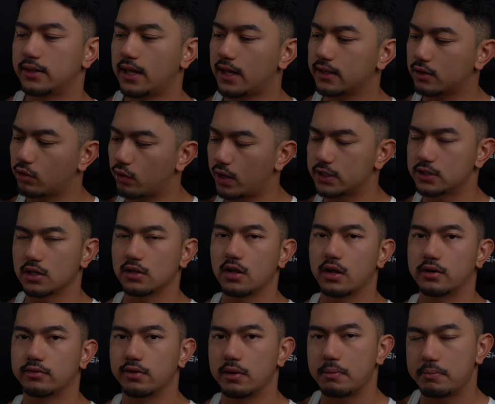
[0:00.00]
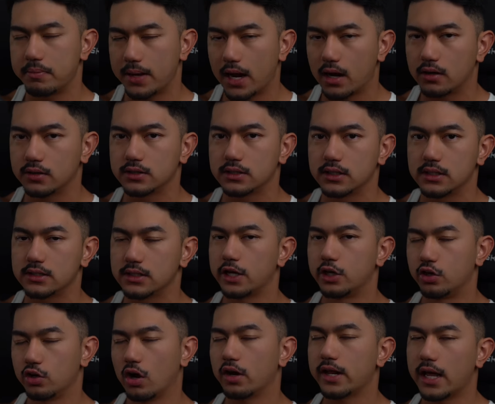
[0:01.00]
That creates a lot of imbalances,
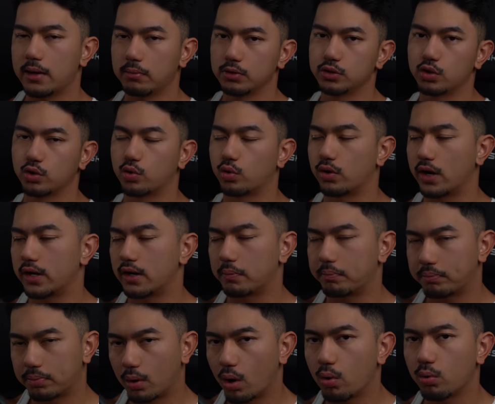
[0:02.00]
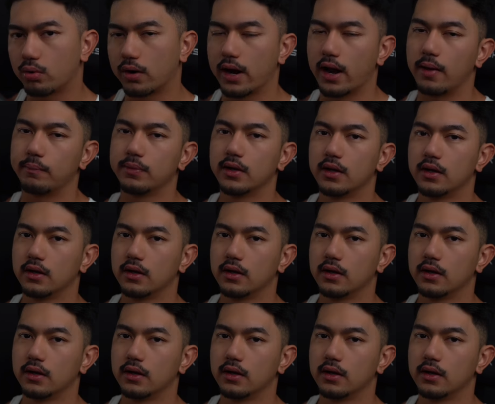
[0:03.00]
and you're not able to create a program